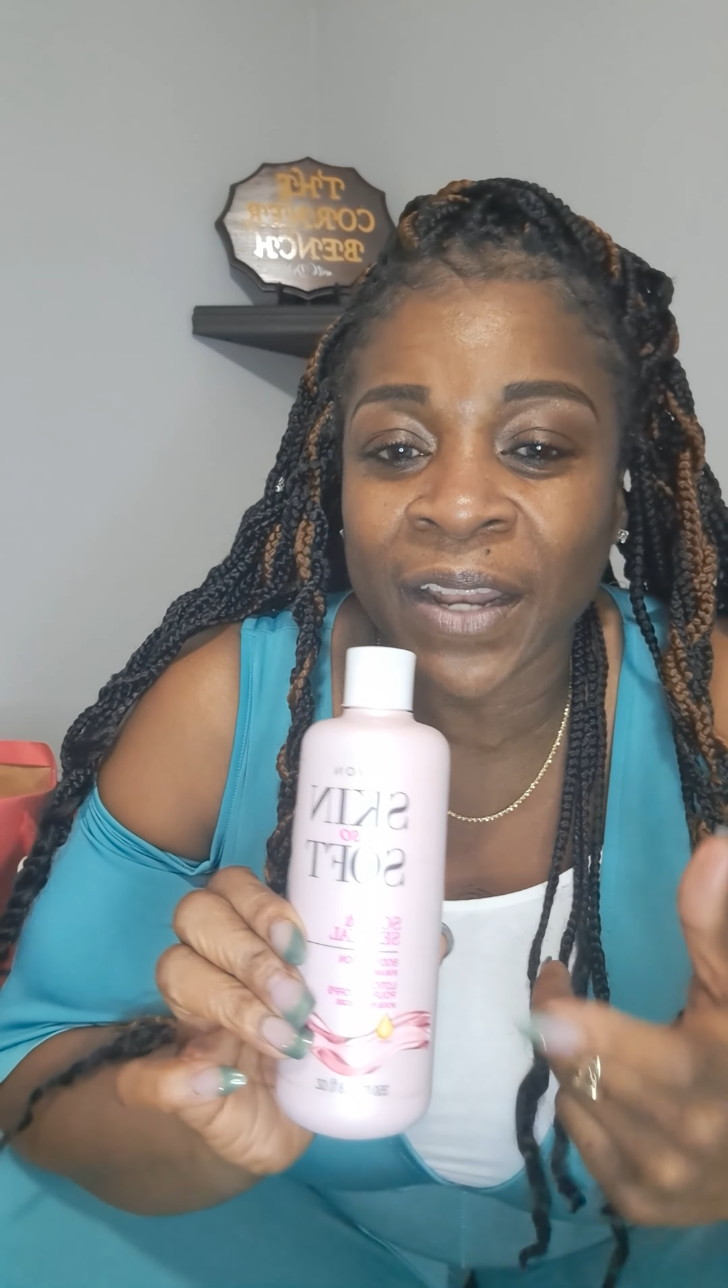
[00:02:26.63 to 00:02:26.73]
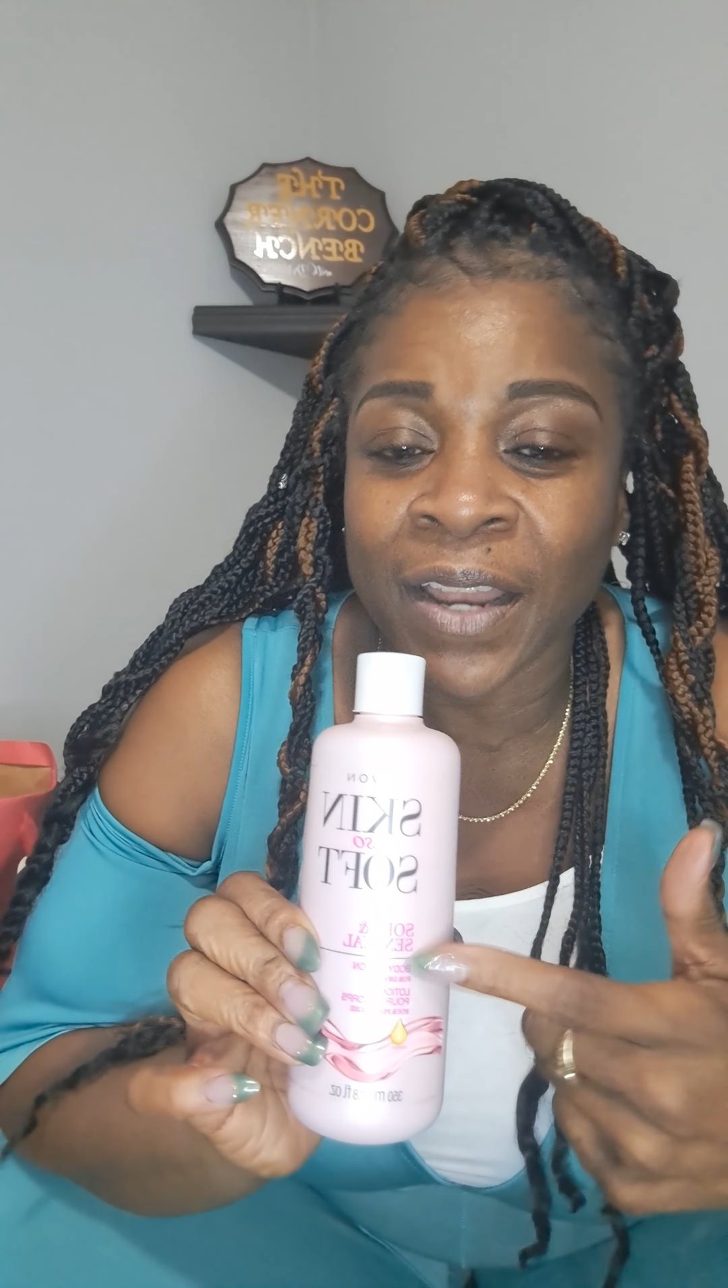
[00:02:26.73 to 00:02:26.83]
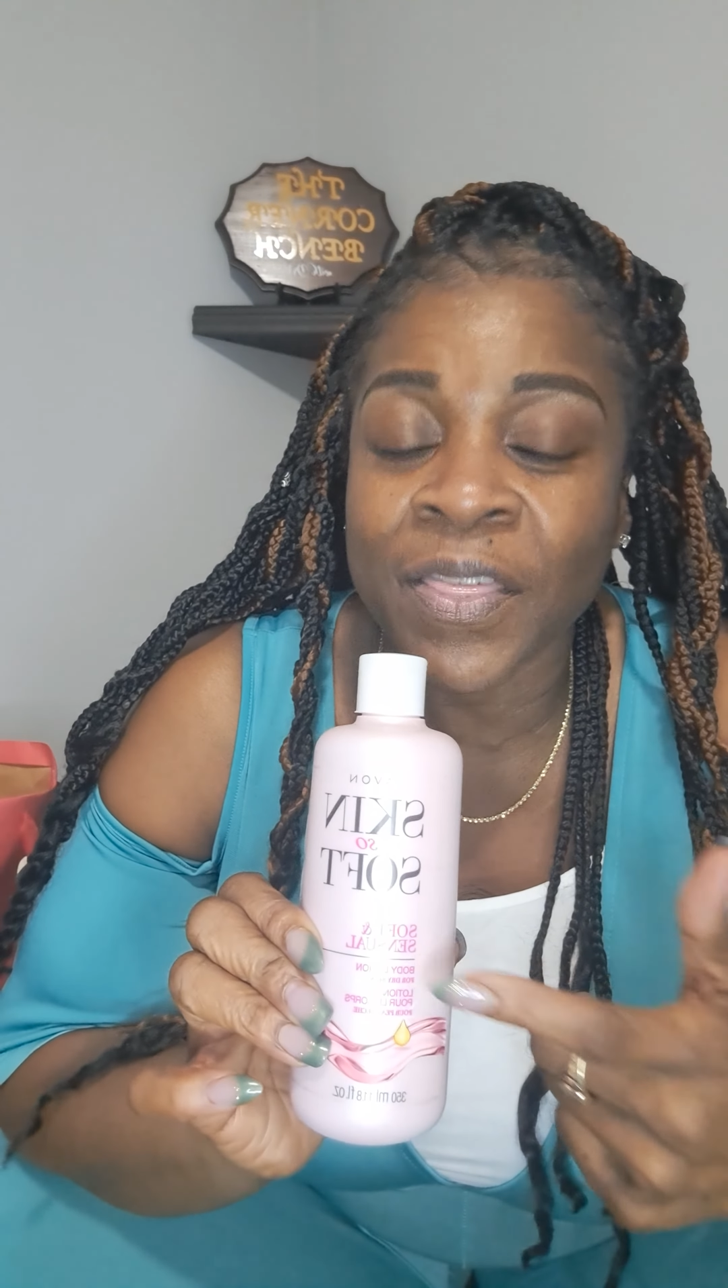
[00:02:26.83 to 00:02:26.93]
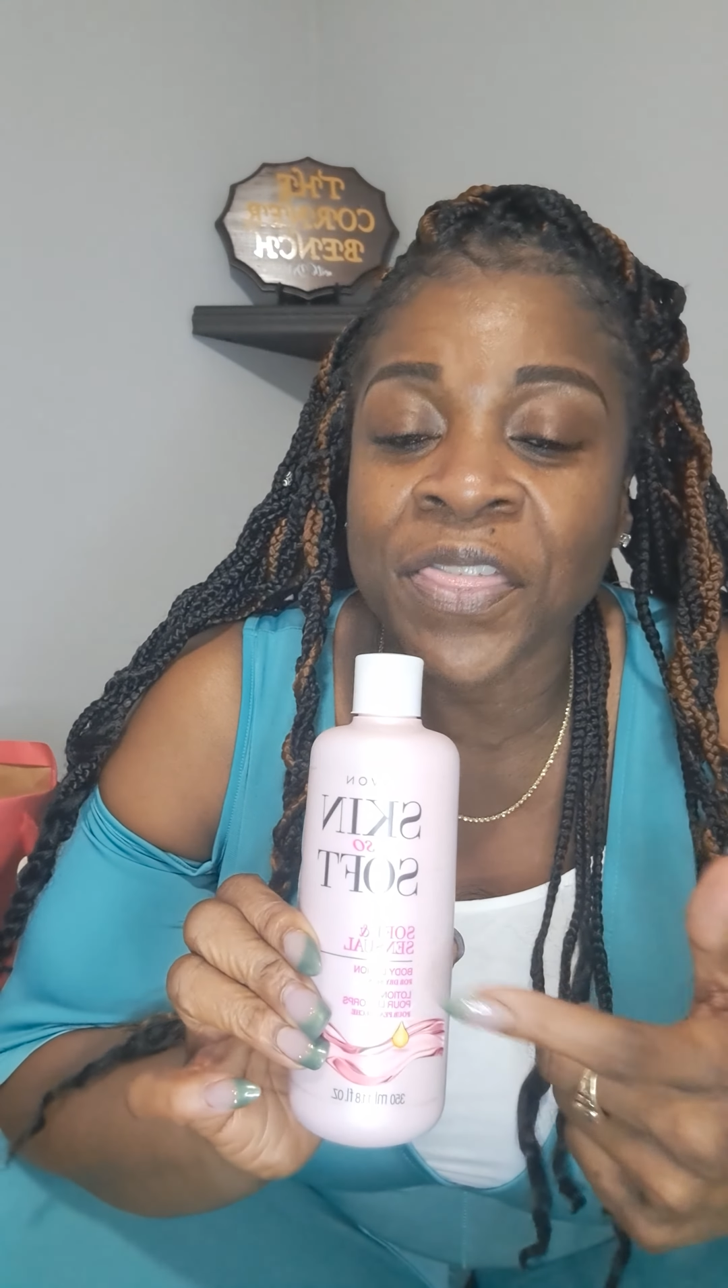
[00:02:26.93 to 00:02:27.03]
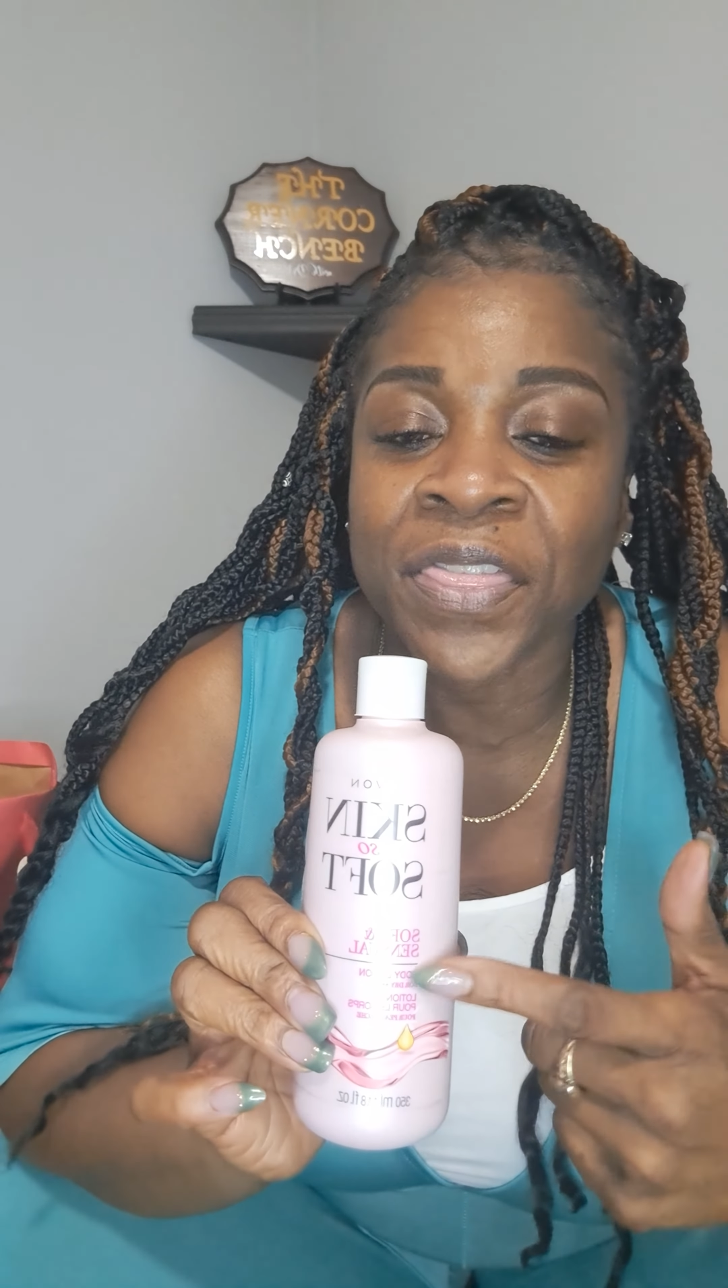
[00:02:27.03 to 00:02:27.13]

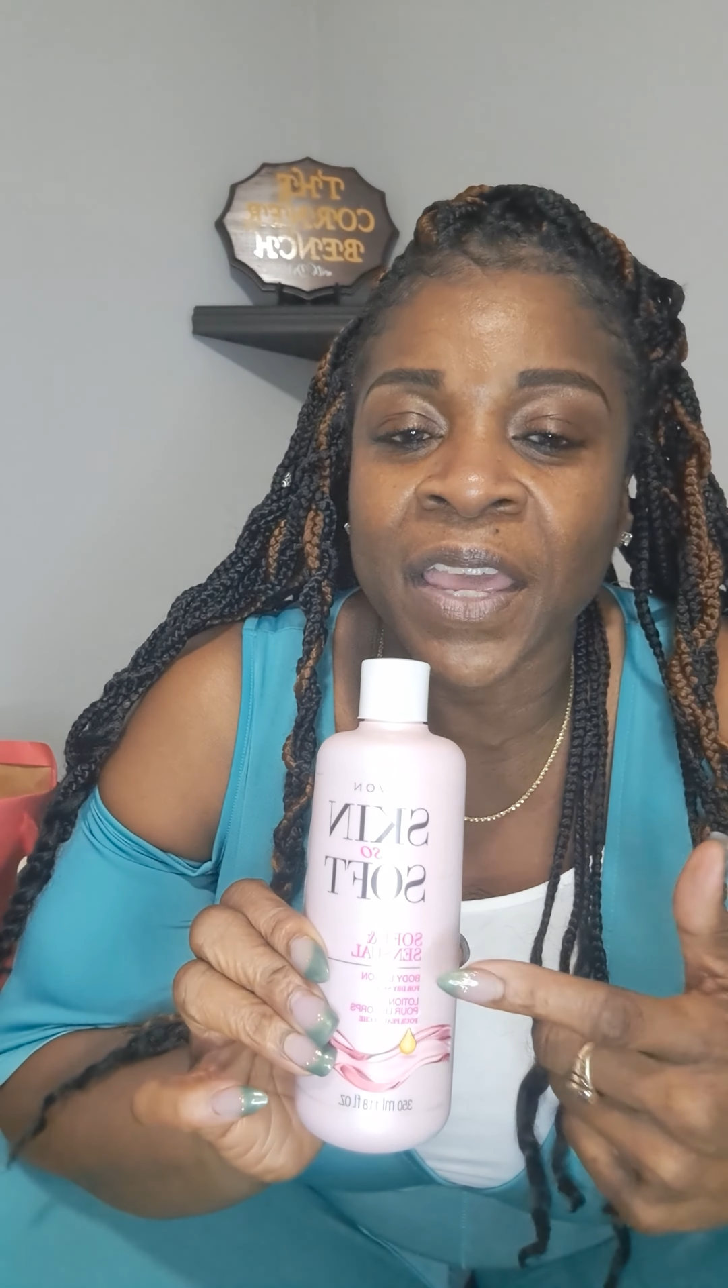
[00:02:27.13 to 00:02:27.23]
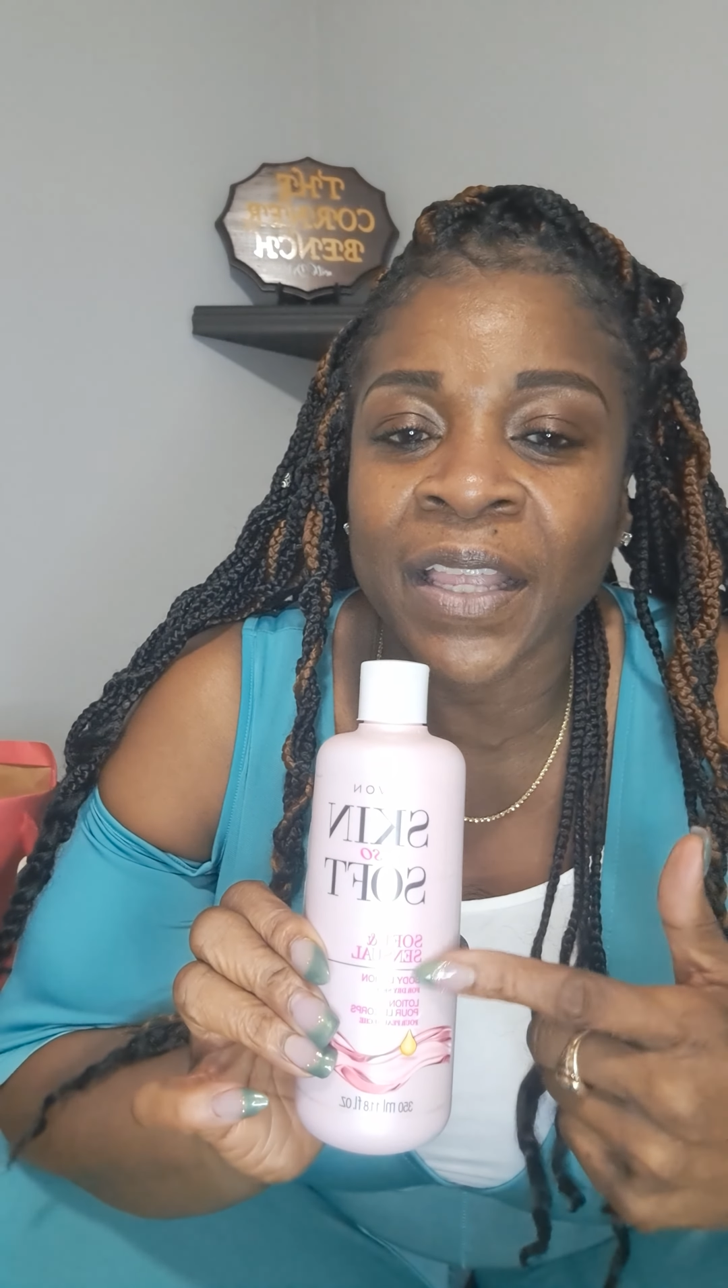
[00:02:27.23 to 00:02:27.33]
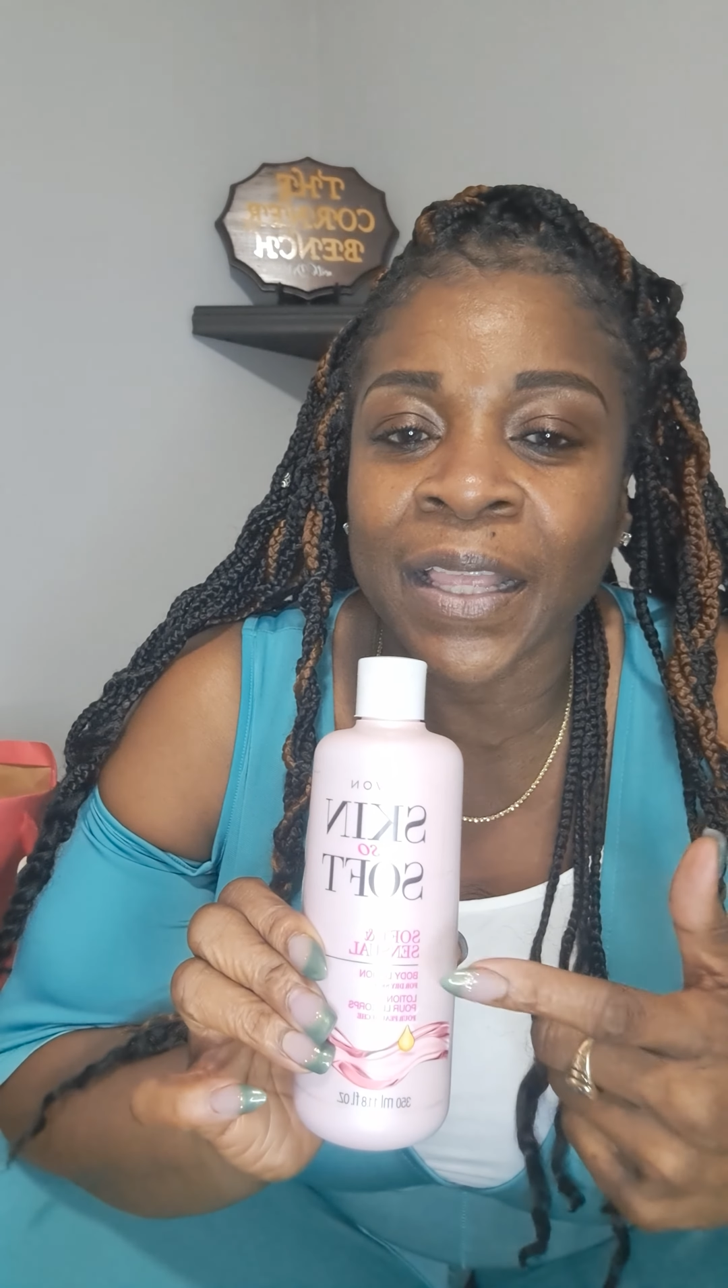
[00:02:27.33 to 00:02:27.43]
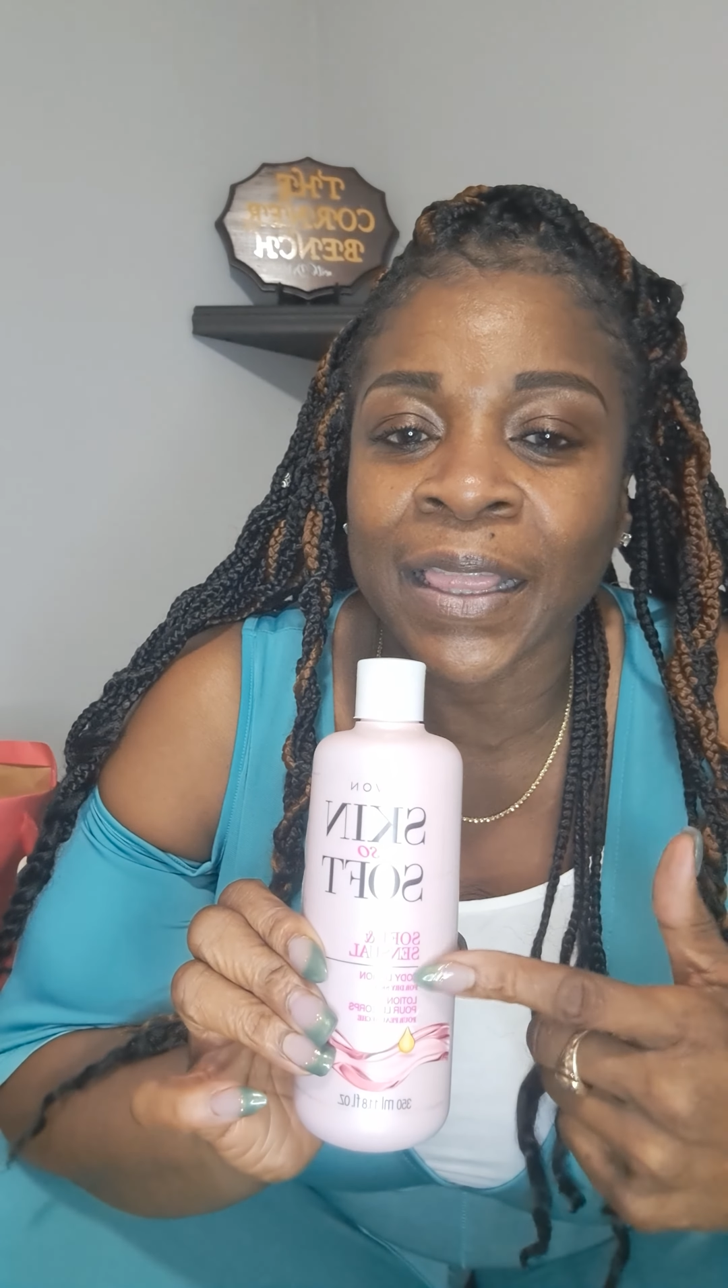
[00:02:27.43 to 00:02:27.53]
another thing